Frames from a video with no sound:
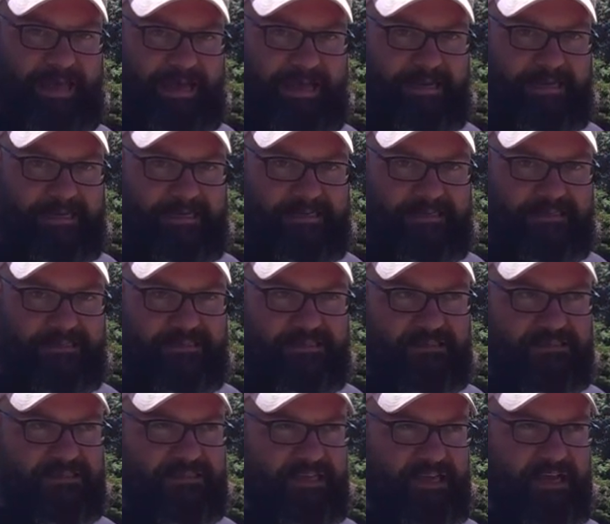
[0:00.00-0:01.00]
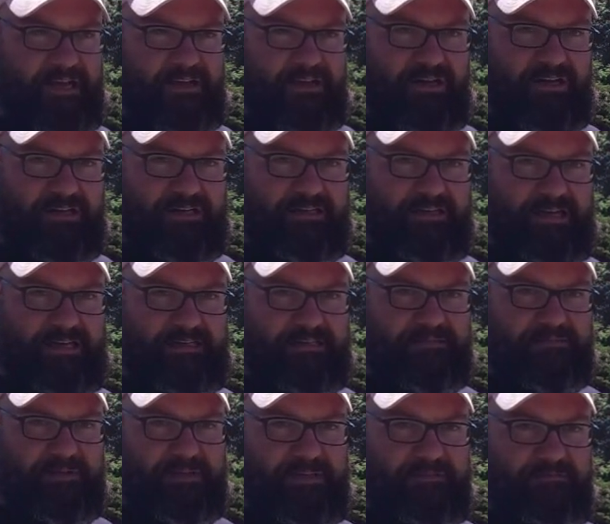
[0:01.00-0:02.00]
that is, see how long it
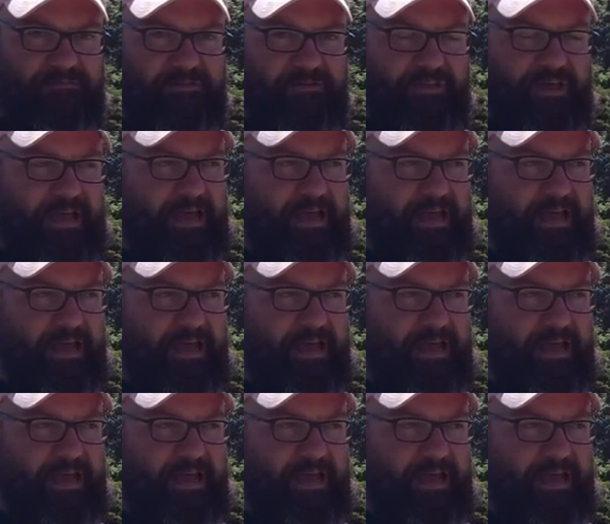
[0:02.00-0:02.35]
takes me for